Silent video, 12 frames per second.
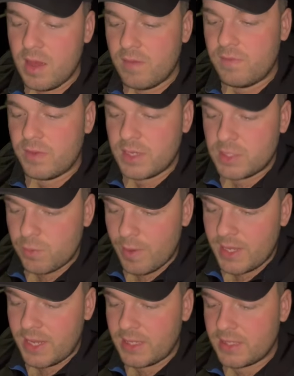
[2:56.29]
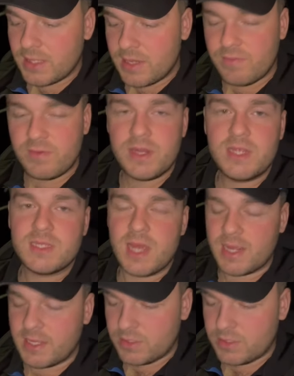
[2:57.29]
For the 28 deliveries, I get